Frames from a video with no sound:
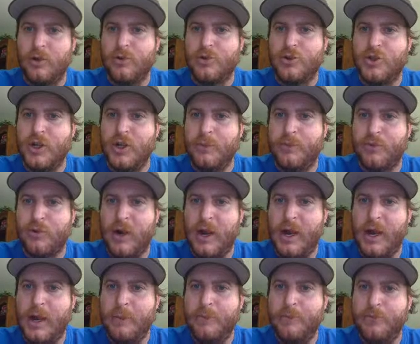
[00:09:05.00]
g
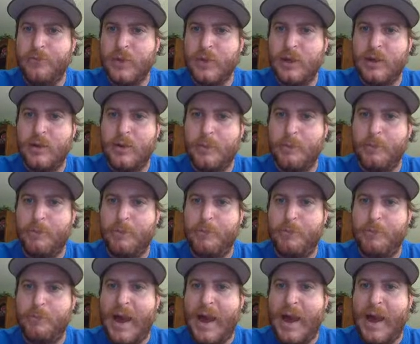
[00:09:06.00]
prime
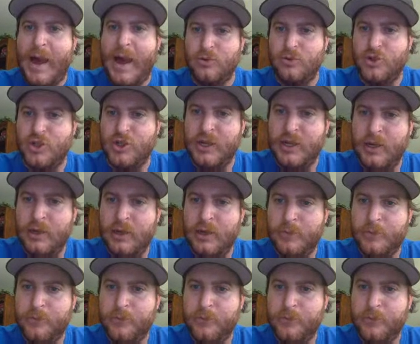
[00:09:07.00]
back to g?